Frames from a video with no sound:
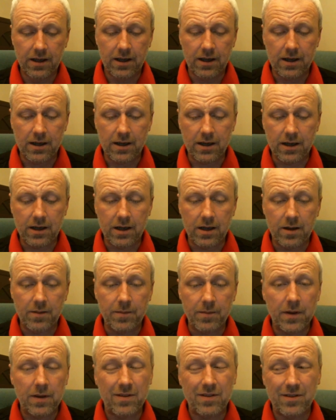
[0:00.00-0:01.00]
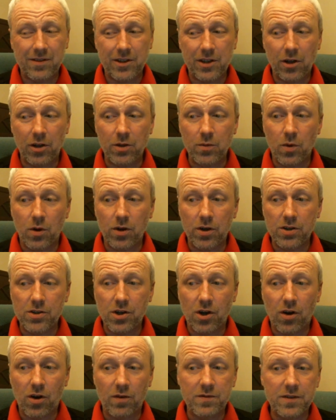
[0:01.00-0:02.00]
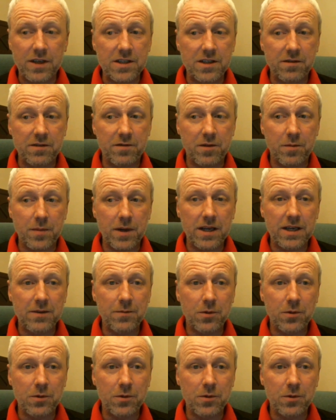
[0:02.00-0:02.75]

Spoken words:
The only one that's half decent for me